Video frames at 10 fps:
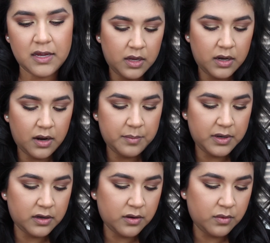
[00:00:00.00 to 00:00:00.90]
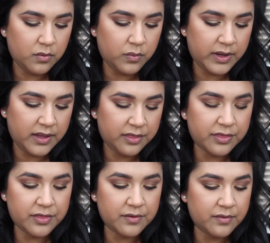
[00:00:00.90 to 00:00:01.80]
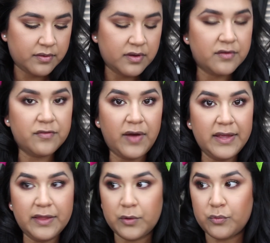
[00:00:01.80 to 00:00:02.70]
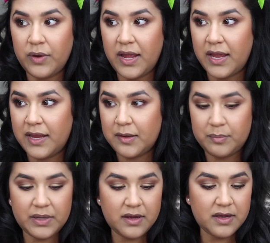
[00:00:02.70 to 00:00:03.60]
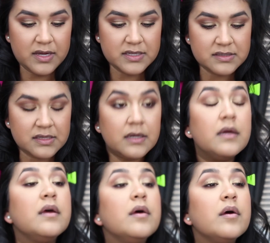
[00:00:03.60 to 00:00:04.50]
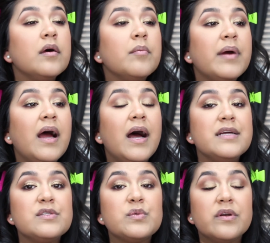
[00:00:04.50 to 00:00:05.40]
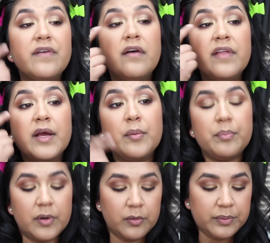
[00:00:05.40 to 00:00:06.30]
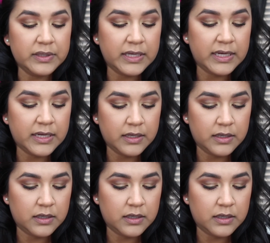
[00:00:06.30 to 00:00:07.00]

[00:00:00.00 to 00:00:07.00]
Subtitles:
and I'm gonna go with Violet Ray because my eyes sort of have like a purpley